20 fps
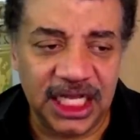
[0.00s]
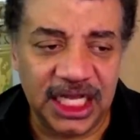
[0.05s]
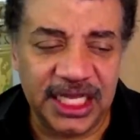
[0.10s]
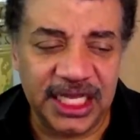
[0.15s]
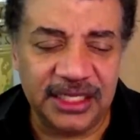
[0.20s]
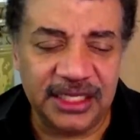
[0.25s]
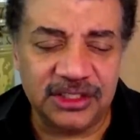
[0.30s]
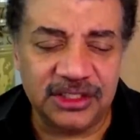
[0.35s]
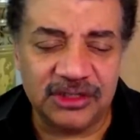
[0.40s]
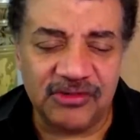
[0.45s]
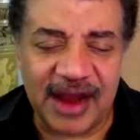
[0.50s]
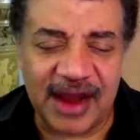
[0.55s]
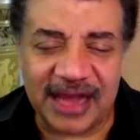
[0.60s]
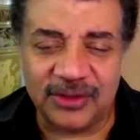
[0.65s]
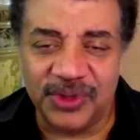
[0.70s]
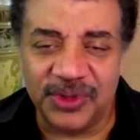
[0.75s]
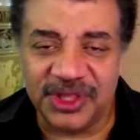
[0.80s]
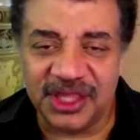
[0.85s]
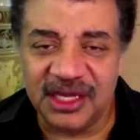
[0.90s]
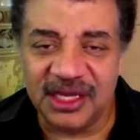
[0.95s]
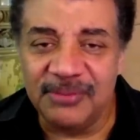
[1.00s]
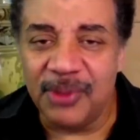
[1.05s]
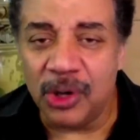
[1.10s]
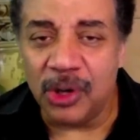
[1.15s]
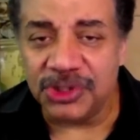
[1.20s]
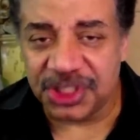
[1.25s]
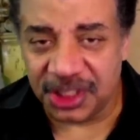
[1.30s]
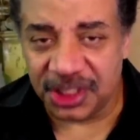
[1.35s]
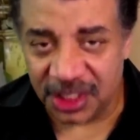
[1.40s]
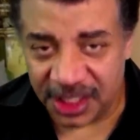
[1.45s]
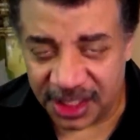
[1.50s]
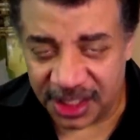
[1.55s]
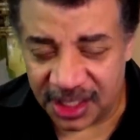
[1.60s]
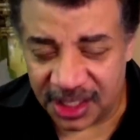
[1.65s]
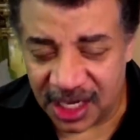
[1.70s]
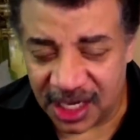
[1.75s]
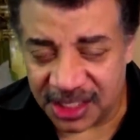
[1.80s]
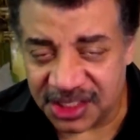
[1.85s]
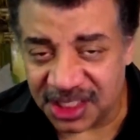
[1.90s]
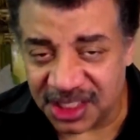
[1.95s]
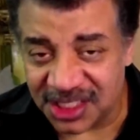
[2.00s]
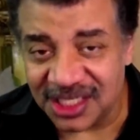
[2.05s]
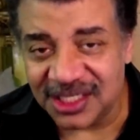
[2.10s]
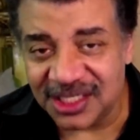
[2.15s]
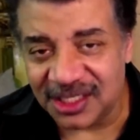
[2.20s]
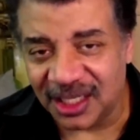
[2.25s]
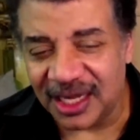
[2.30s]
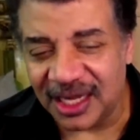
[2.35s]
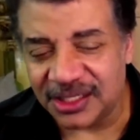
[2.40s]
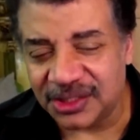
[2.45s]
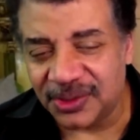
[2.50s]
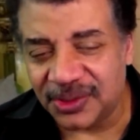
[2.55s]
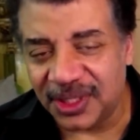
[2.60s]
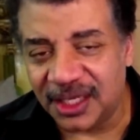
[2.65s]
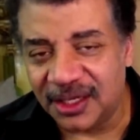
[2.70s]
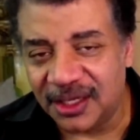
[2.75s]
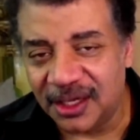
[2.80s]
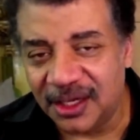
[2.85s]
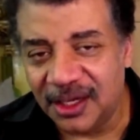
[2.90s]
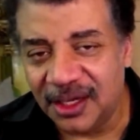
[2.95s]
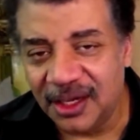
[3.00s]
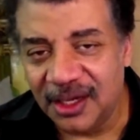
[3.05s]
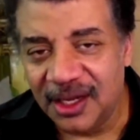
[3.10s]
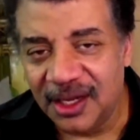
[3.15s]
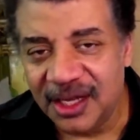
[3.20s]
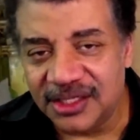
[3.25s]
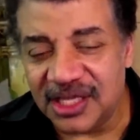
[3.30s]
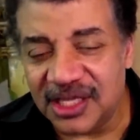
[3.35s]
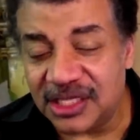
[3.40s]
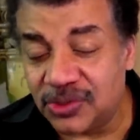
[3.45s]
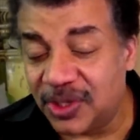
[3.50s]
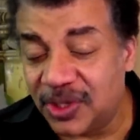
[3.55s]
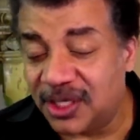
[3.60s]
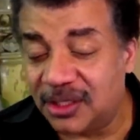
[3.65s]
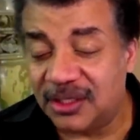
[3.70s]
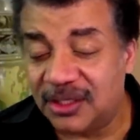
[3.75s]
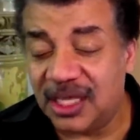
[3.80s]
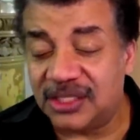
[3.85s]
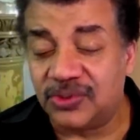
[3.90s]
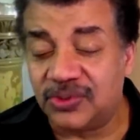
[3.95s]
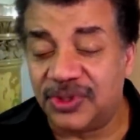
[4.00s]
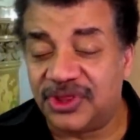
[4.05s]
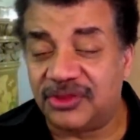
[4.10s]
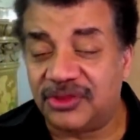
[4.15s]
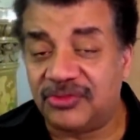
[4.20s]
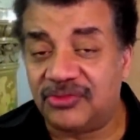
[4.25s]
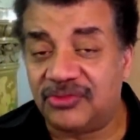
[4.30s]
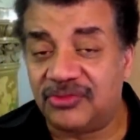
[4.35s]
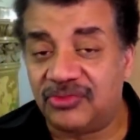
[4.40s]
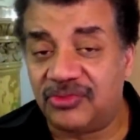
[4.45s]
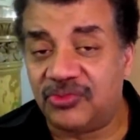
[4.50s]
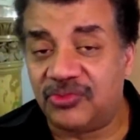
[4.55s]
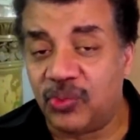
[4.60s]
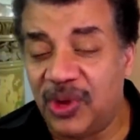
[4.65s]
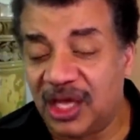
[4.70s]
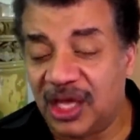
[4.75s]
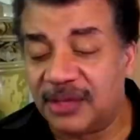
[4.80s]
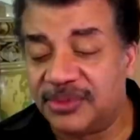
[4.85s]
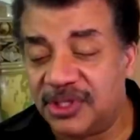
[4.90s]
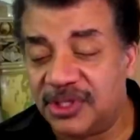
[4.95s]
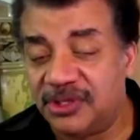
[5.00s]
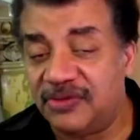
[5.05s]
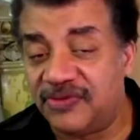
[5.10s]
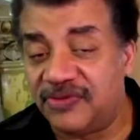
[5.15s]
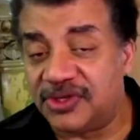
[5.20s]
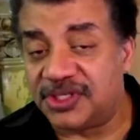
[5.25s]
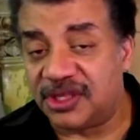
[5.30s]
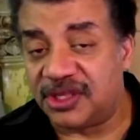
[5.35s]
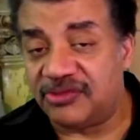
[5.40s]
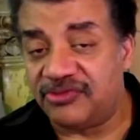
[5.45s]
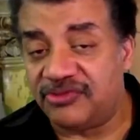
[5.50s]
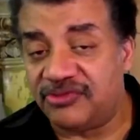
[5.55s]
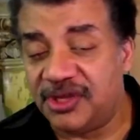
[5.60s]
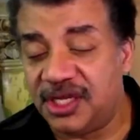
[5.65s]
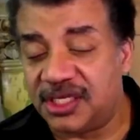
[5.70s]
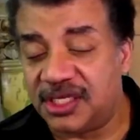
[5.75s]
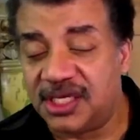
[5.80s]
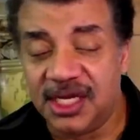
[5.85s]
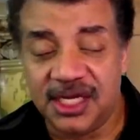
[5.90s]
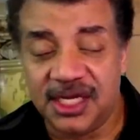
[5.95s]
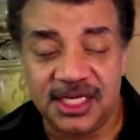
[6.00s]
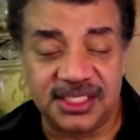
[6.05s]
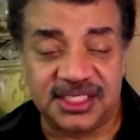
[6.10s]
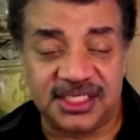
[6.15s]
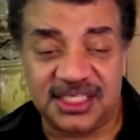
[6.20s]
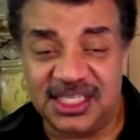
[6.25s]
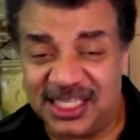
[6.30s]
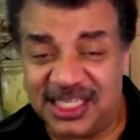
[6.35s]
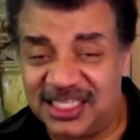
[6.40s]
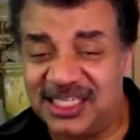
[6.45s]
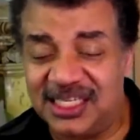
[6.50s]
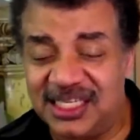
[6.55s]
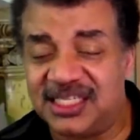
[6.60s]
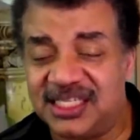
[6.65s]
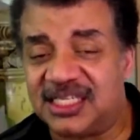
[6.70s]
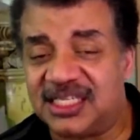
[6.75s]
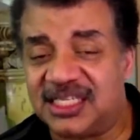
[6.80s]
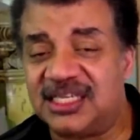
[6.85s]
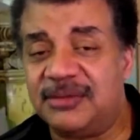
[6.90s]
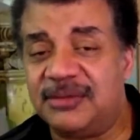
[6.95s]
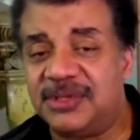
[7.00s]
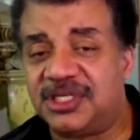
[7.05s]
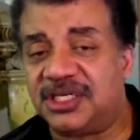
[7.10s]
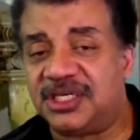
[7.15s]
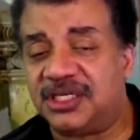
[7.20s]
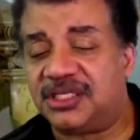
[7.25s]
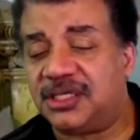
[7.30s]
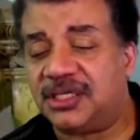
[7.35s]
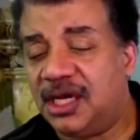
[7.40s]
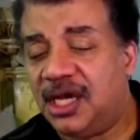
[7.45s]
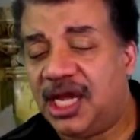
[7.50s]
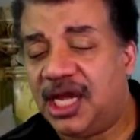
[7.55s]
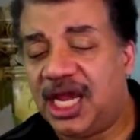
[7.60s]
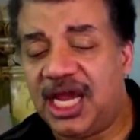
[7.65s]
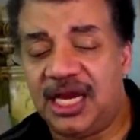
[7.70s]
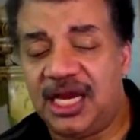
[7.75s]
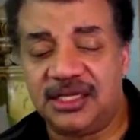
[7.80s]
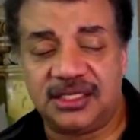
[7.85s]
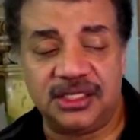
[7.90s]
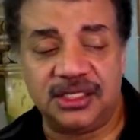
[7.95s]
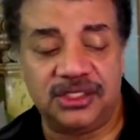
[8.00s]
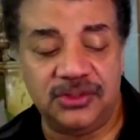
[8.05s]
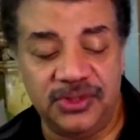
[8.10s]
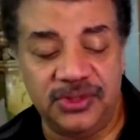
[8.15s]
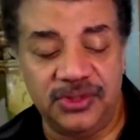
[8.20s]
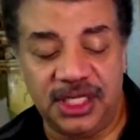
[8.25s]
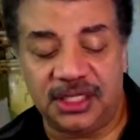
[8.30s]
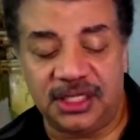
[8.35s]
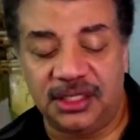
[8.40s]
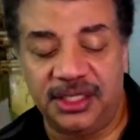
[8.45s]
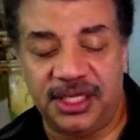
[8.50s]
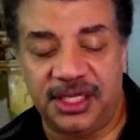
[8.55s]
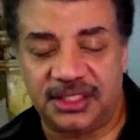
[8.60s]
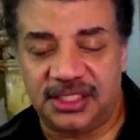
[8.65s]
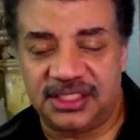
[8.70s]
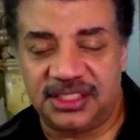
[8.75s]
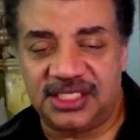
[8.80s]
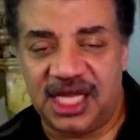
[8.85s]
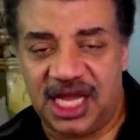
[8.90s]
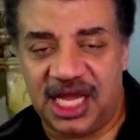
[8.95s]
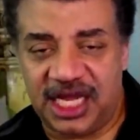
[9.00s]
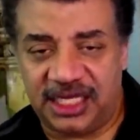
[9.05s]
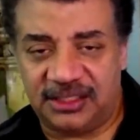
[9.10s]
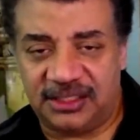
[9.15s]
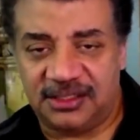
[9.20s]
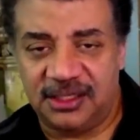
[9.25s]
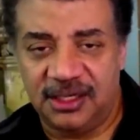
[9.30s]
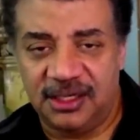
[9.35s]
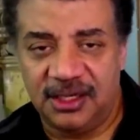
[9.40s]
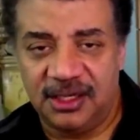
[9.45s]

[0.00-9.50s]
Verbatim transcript: interact with emotionally, not just intellectually. So that's what Welcome to the Universe in 3D is 66 images, and it's a uniquely designed